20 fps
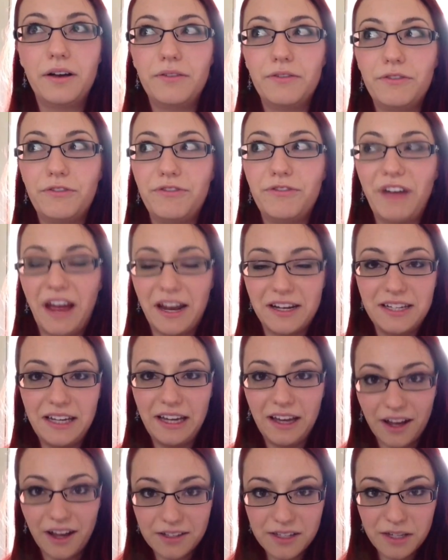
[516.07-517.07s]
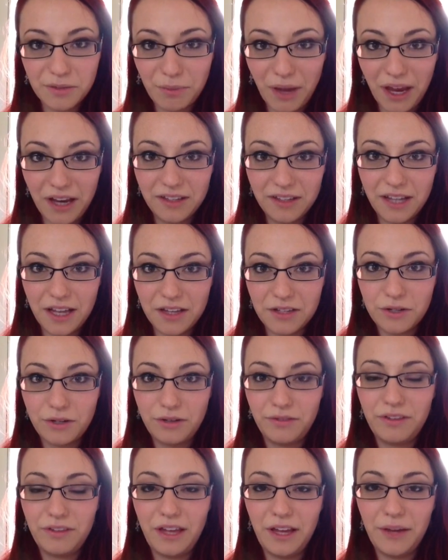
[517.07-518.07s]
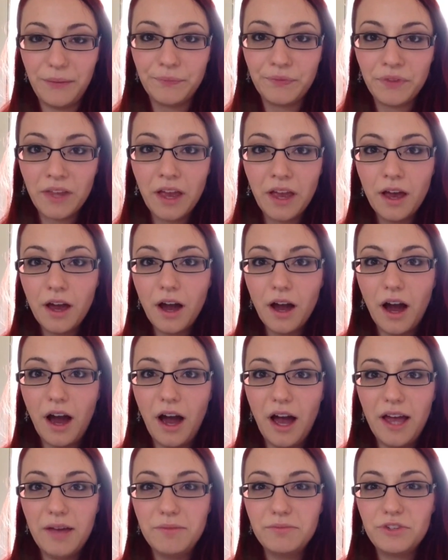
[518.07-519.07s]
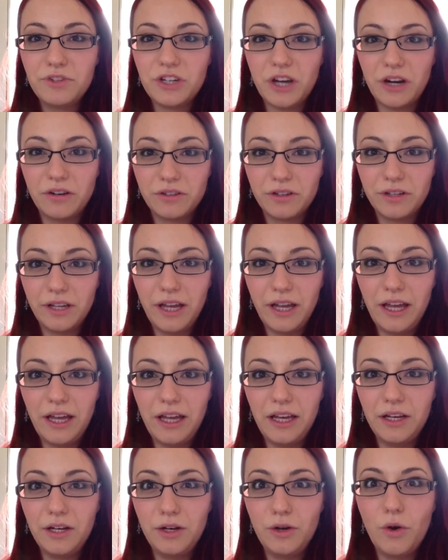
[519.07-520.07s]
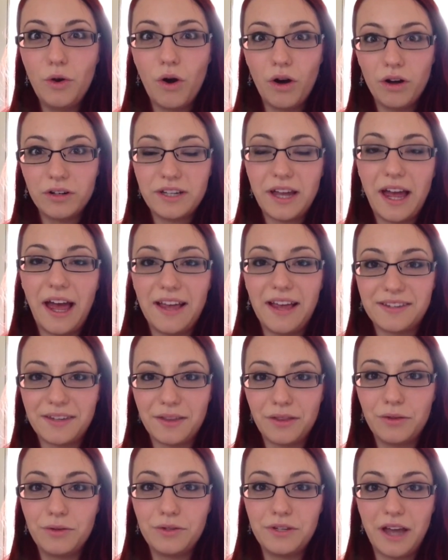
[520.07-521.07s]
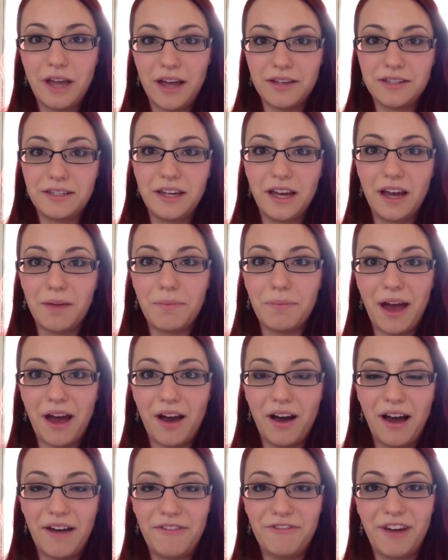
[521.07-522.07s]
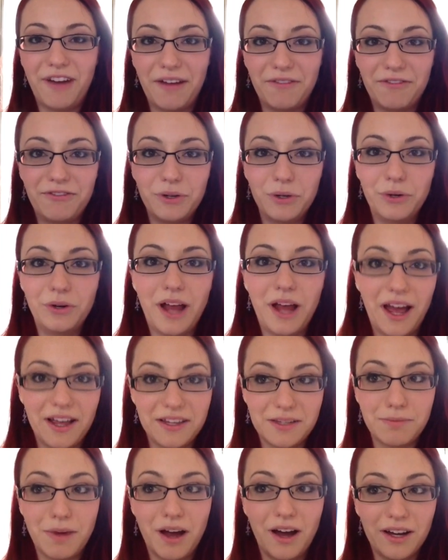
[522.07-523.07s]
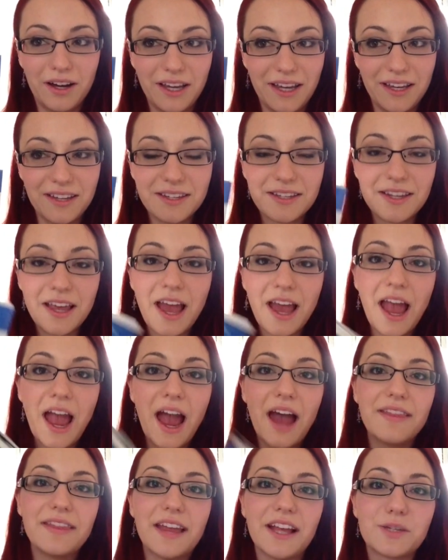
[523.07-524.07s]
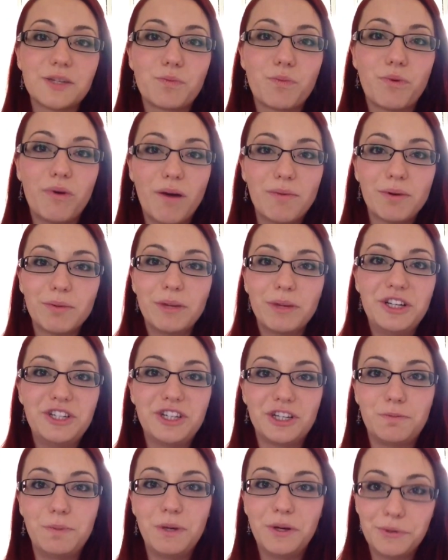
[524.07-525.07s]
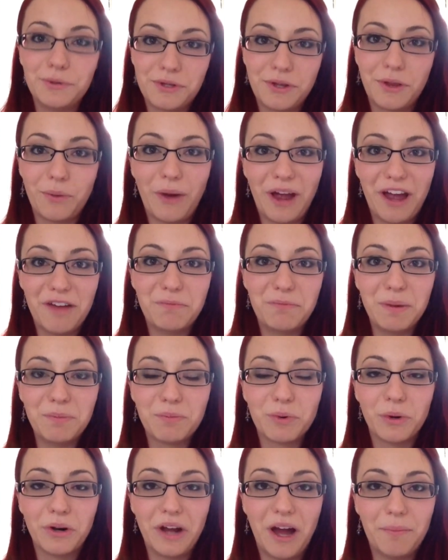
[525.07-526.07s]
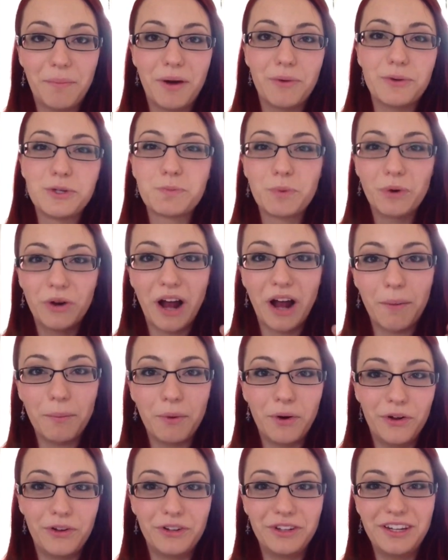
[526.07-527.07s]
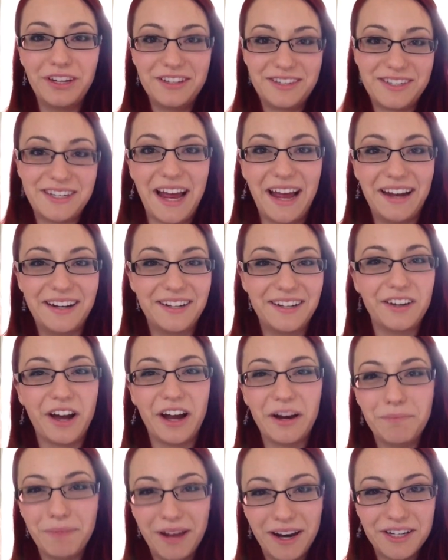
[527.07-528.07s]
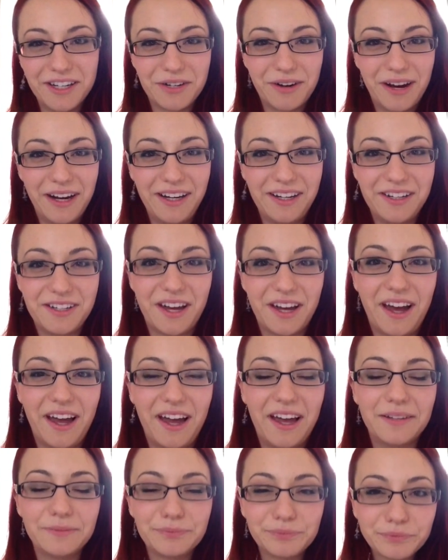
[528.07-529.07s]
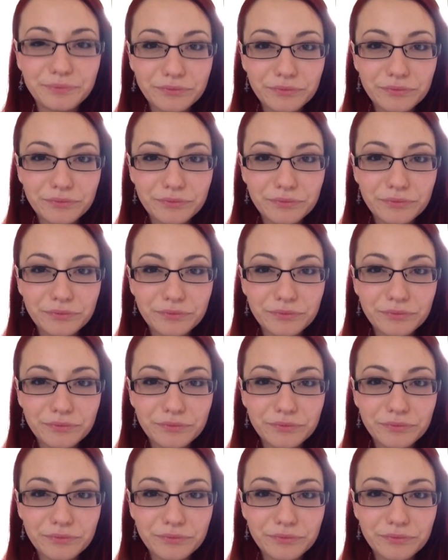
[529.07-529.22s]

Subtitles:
fatty cuts of meat and that sort of thing. I'm generally not as enthusiastic about high-fat food as Mark is, and that's probably just because of the way I've been brought up. I was brought up on the standard kind of Mediterranean diet